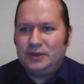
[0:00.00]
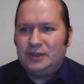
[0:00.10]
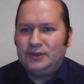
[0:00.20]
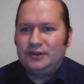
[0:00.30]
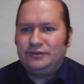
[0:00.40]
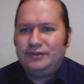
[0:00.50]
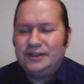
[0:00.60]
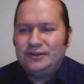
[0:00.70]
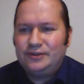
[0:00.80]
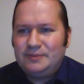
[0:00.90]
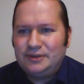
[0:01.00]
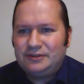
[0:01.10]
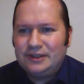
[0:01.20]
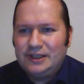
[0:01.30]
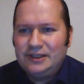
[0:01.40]
people defend
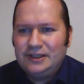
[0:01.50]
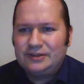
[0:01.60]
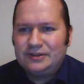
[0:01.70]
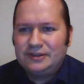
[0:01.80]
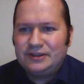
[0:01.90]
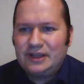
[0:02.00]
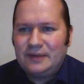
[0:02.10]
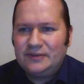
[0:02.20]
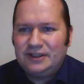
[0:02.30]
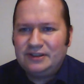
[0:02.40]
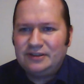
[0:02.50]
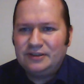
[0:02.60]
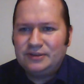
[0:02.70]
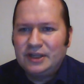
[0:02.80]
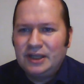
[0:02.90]
rapists, illegals, and shame the
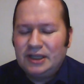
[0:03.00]
victims,